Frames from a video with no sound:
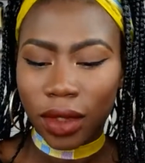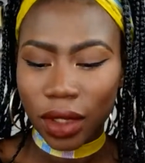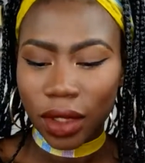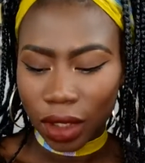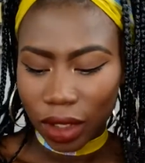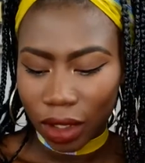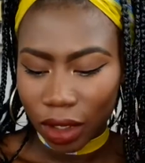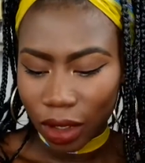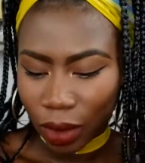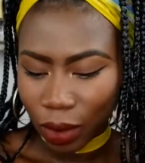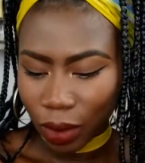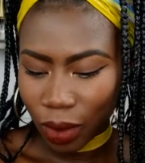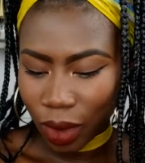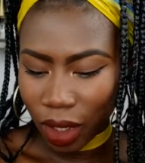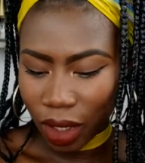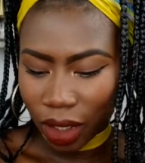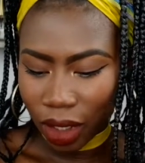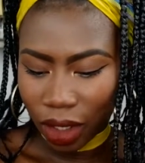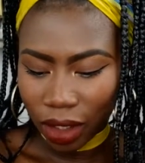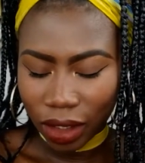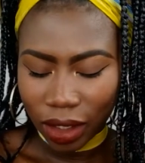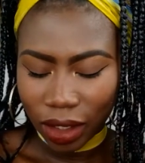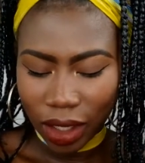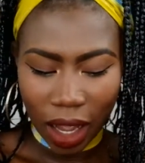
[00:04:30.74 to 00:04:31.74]
So this is what
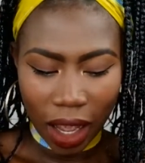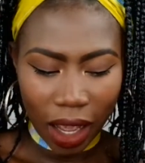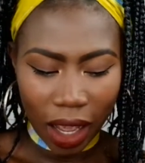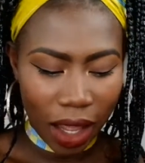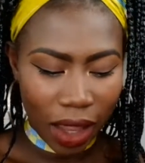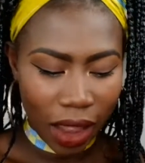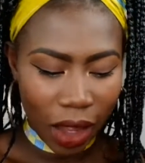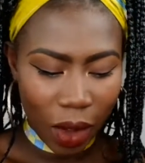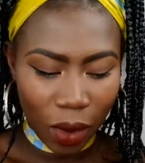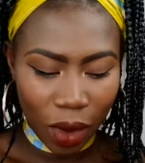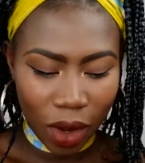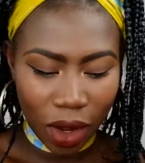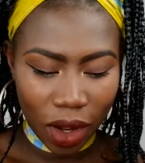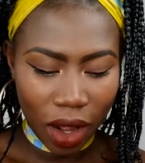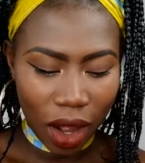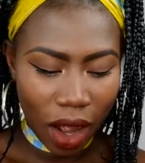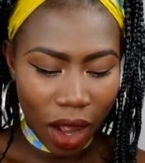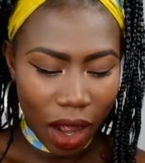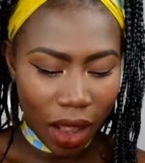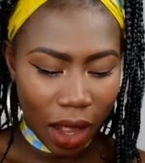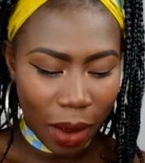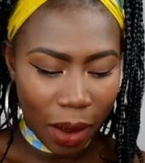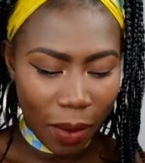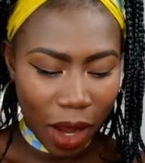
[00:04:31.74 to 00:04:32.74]
it looks like, and now we're gonna
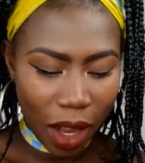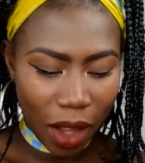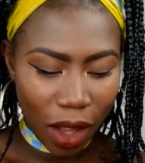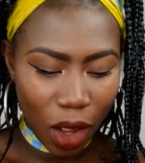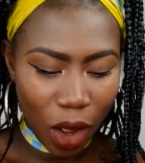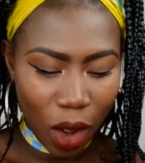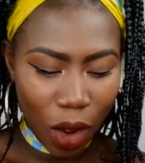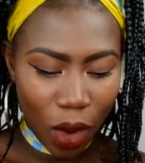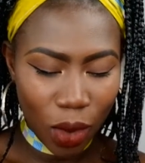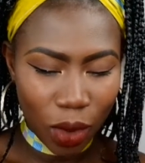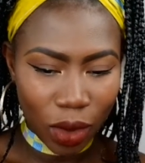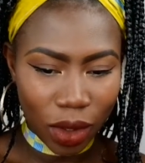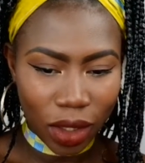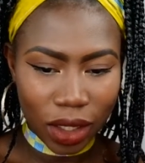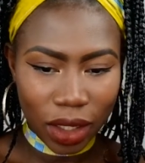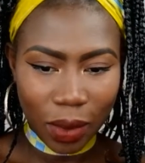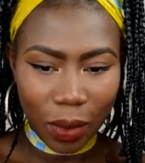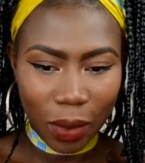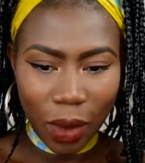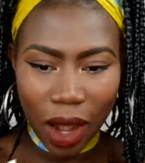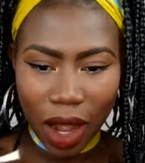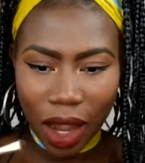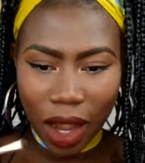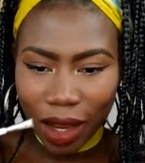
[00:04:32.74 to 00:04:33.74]
highlight my
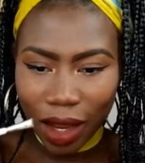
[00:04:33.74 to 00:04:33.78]
nose.